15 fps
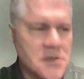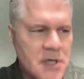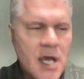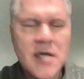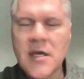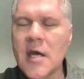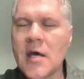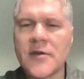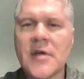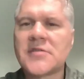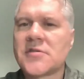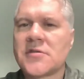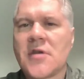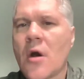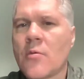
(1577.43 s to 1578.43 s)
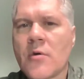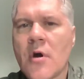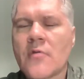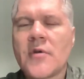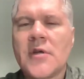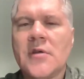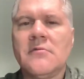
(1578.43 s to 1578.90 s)
Yeah, that's, y'all were
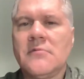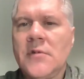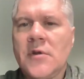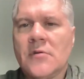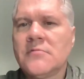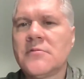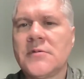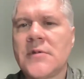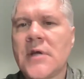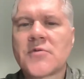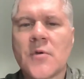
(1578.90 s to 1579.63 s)
already, that's